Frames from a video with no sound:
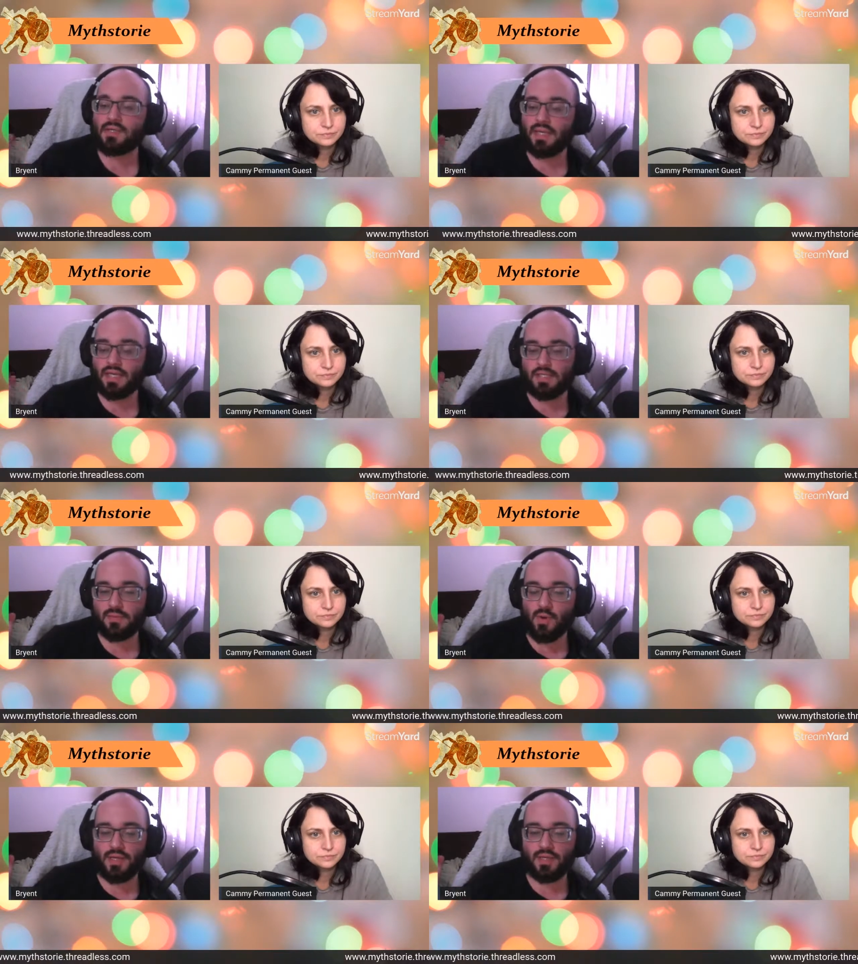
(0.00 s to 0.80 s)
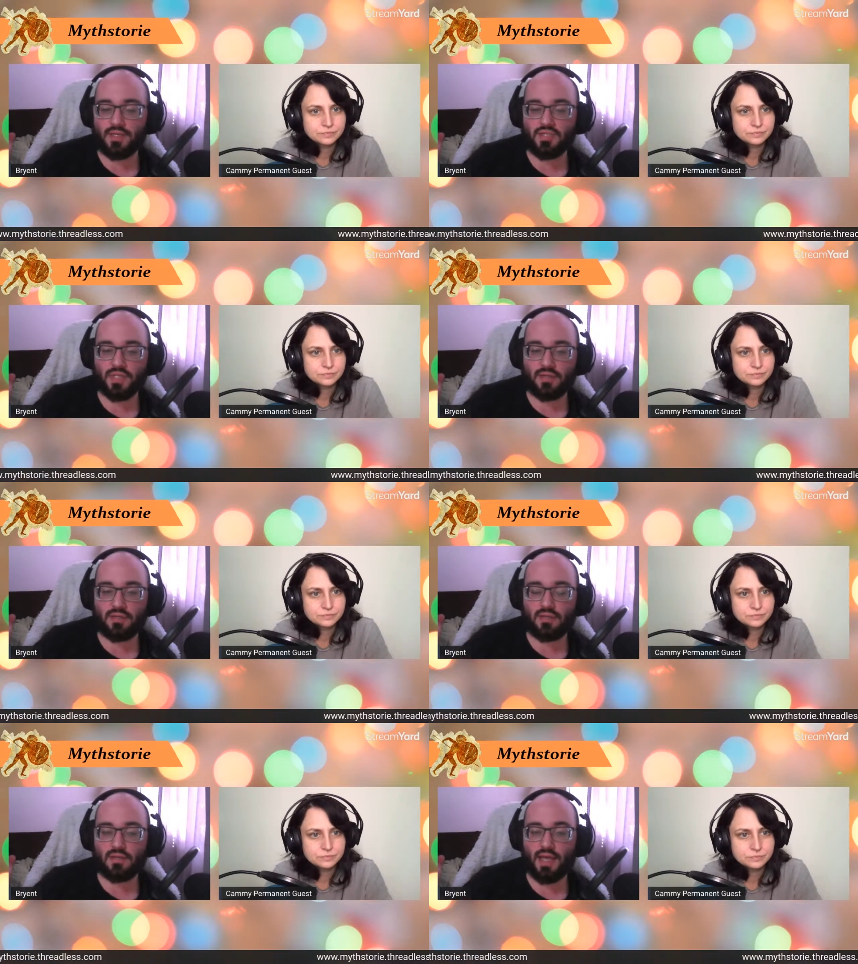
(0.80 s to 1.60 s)
Speaker 1: to get some
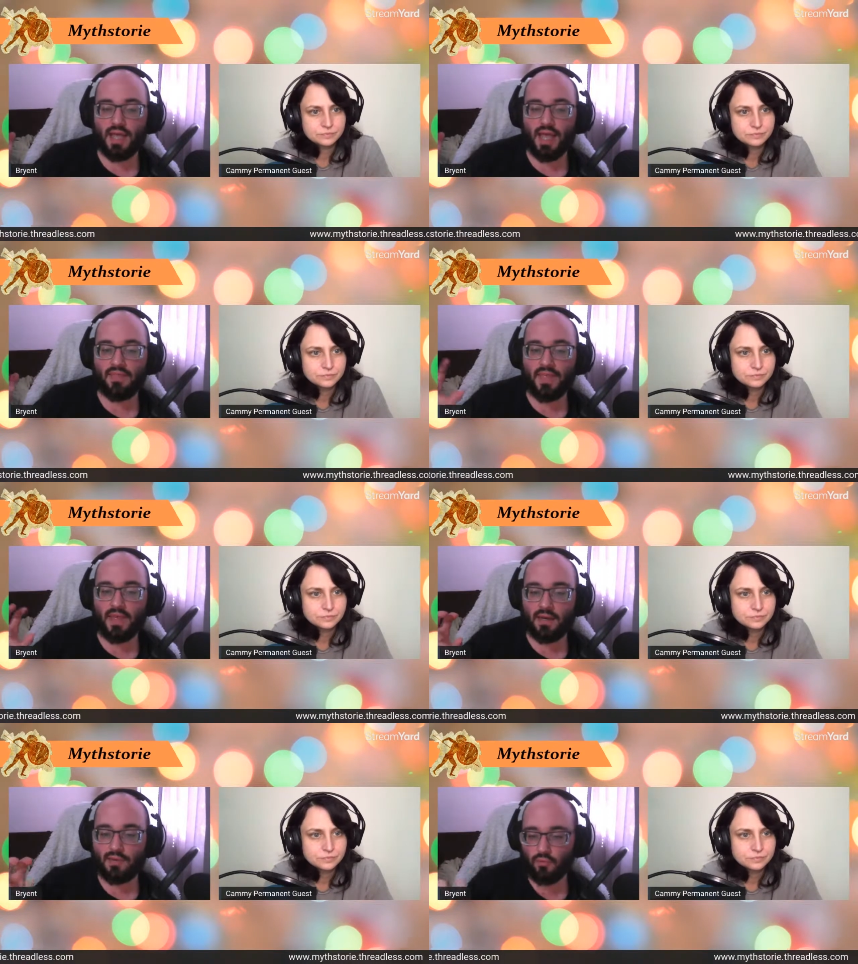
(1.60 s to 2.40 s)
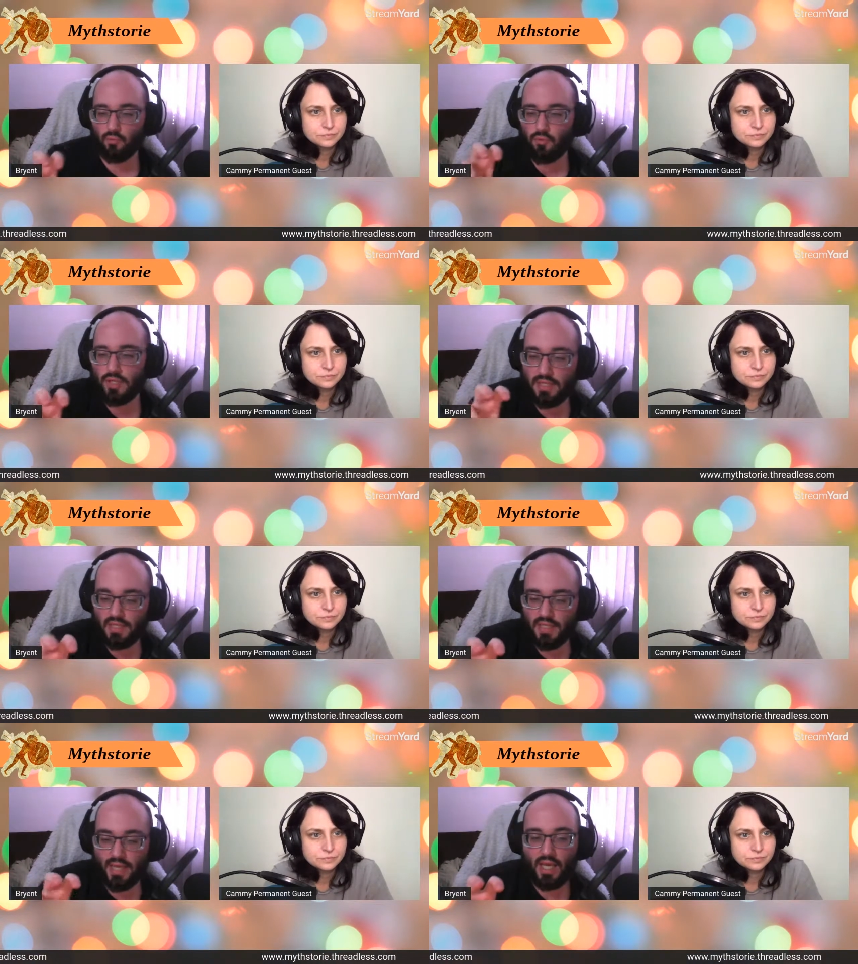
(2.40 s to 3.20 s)
recognition and then
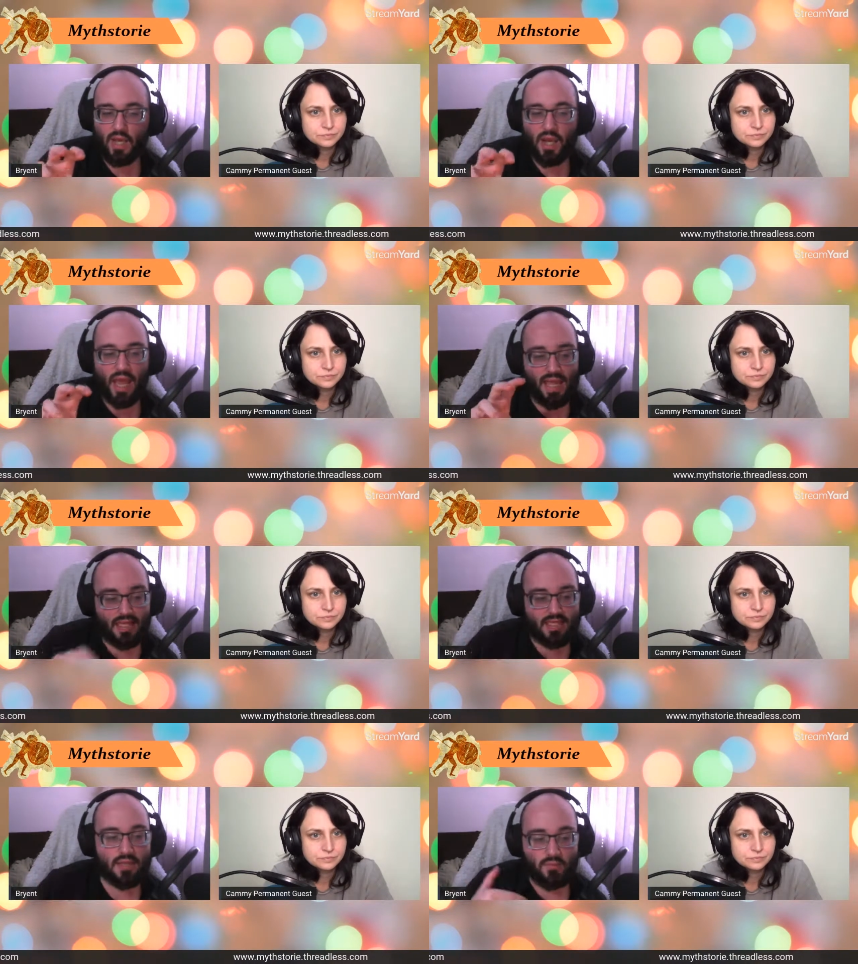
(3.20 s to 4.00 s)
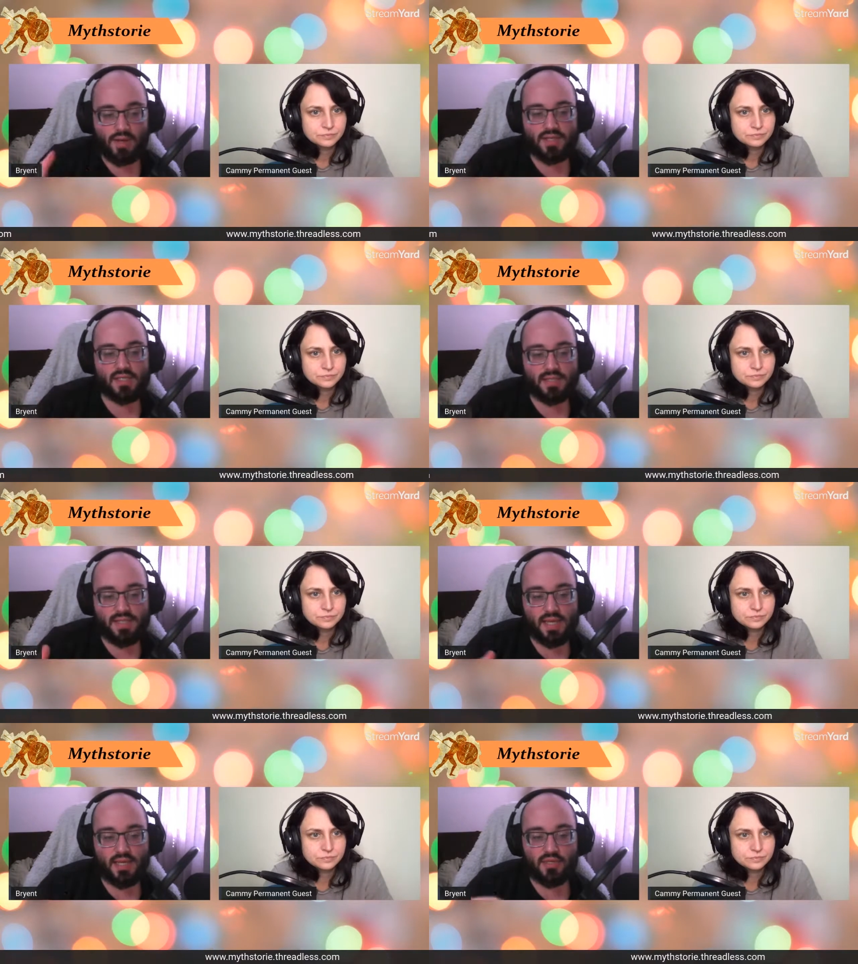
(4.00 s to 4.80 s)
really like into the
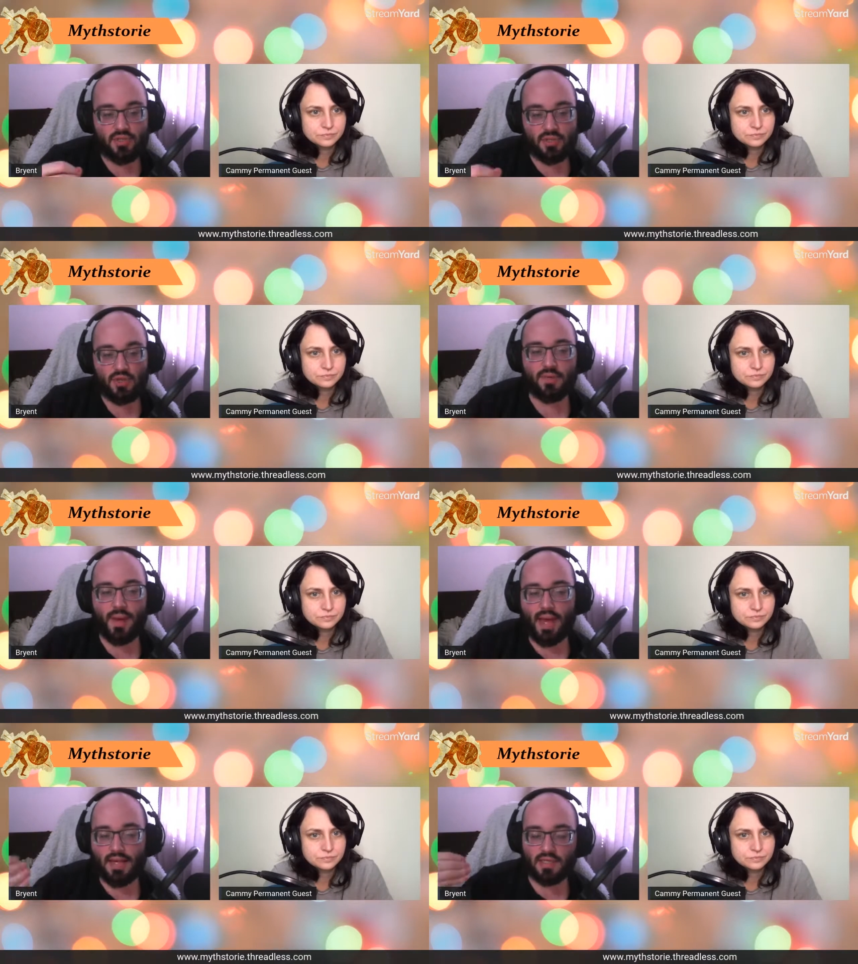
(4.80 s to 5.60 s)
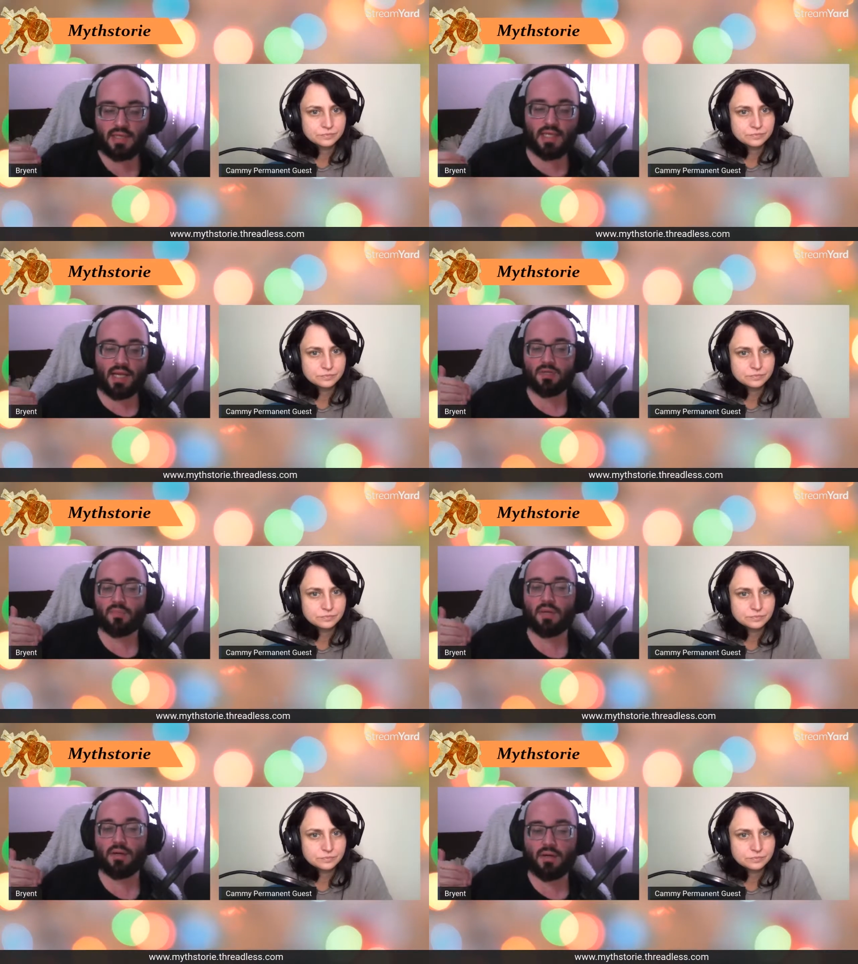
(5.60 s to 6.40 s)
renaissance age looking back into the classical
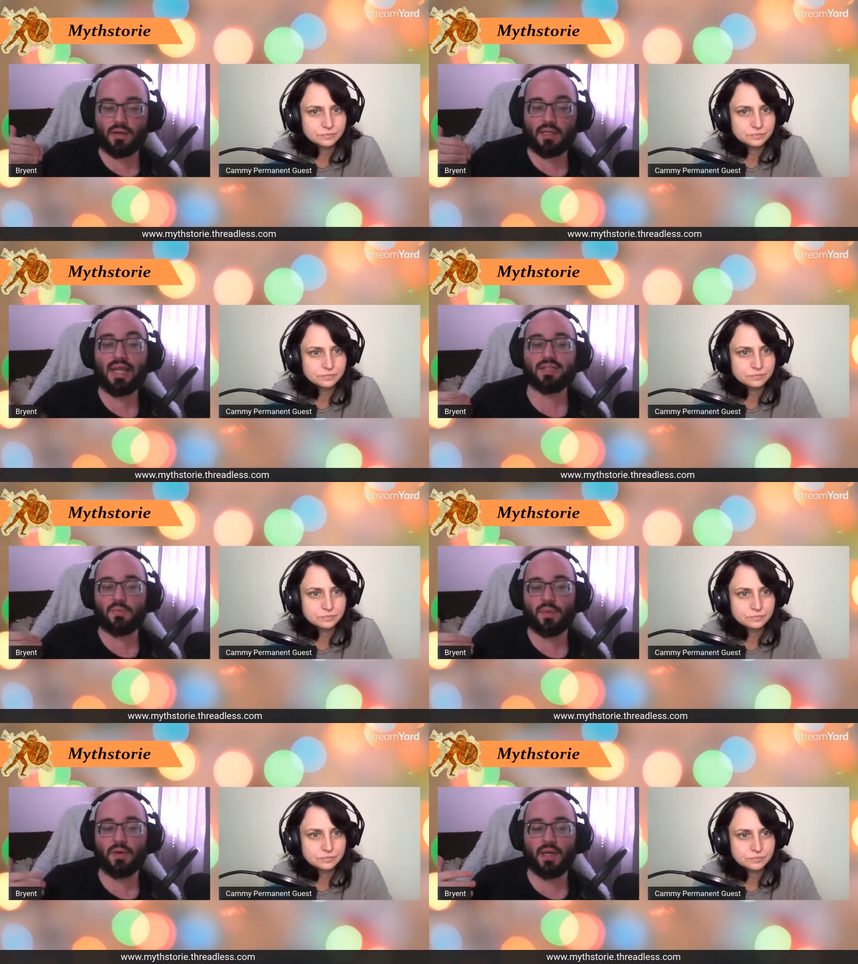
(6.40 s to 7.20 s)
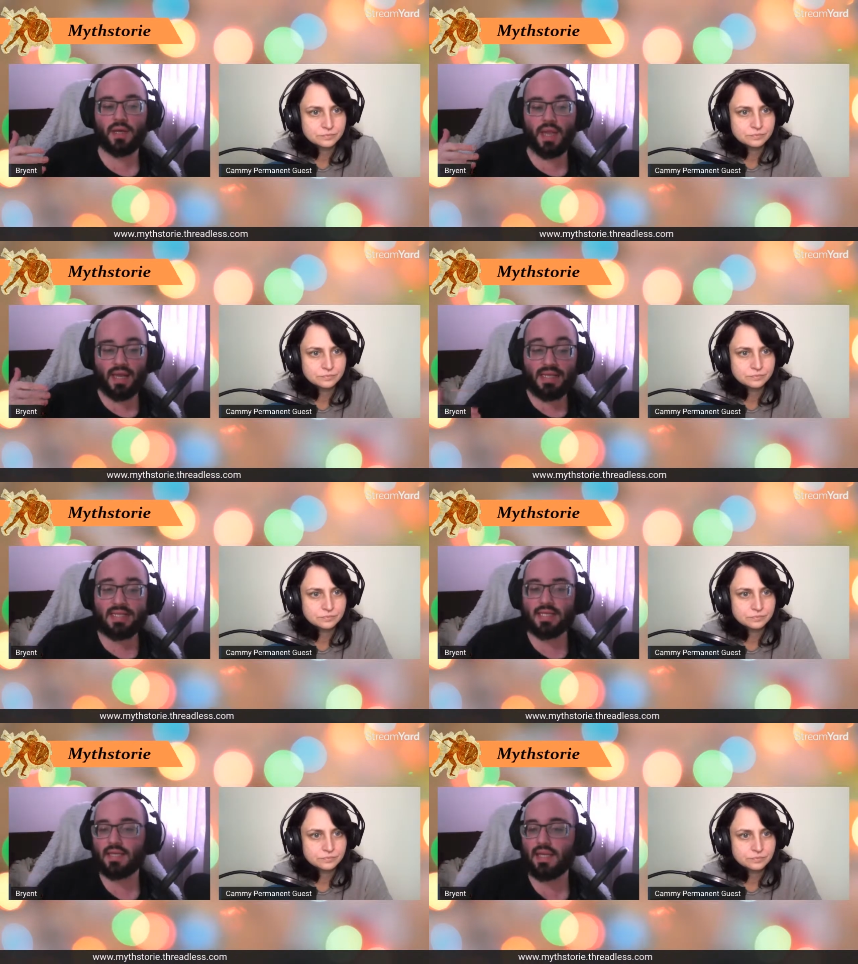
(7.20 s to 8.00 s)
period classical period and
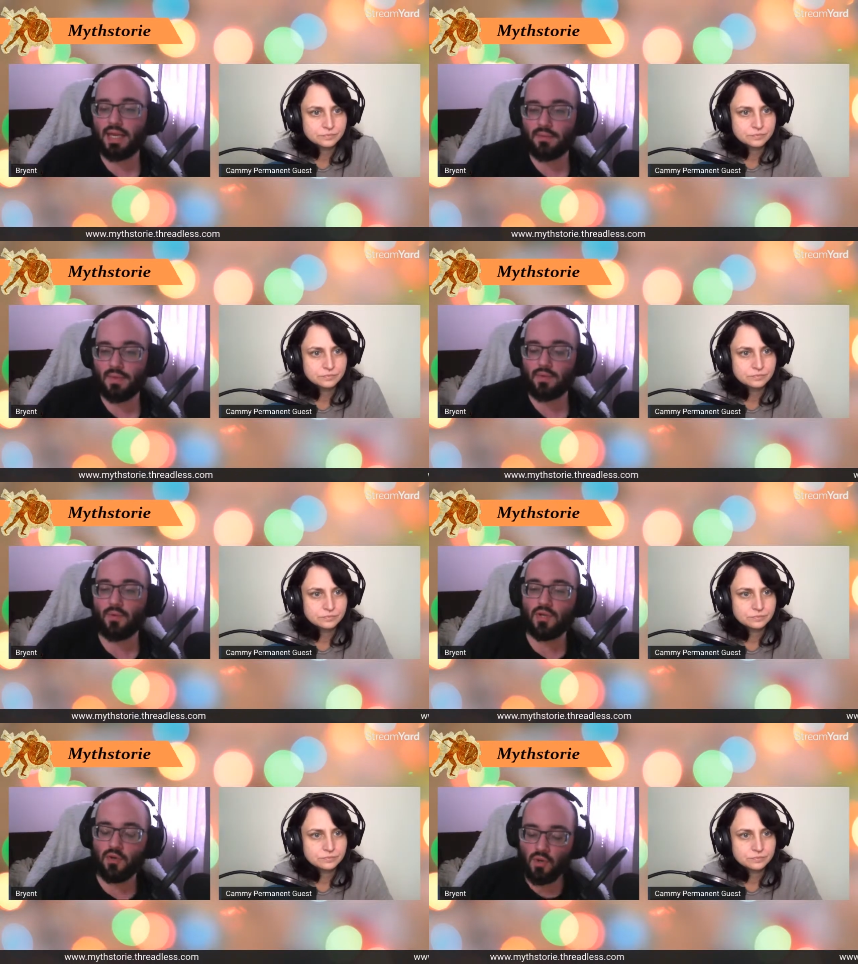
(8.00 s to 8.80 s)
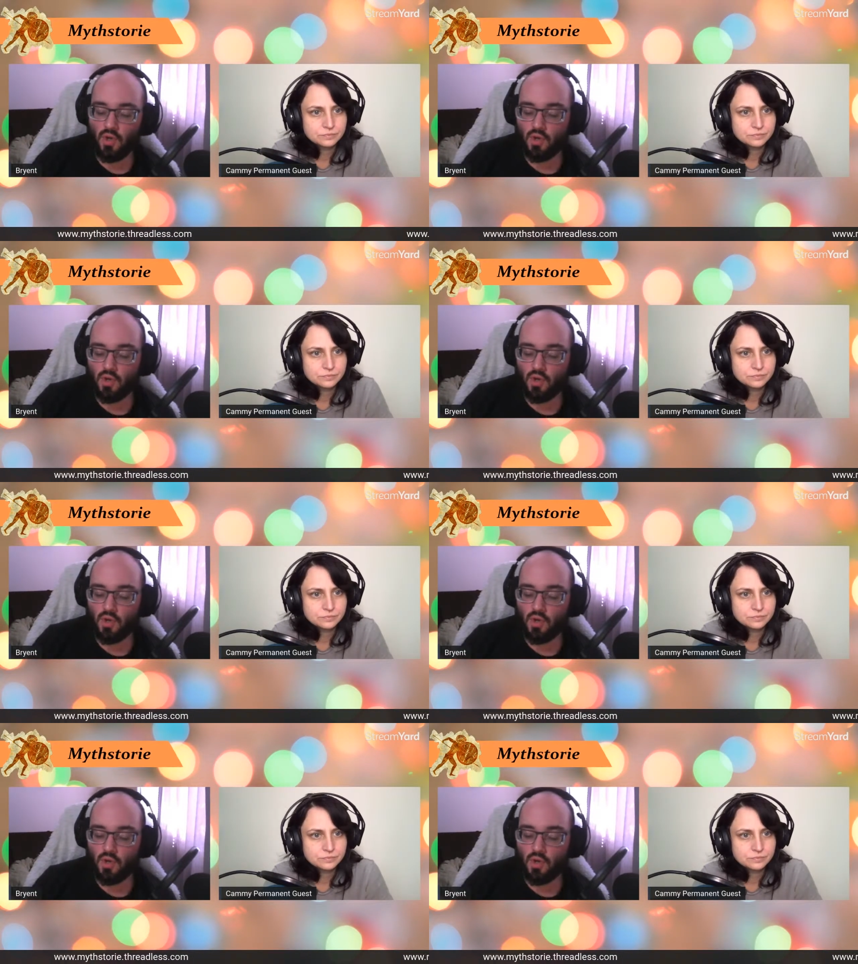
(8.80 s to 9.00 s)
into the enlightenment when you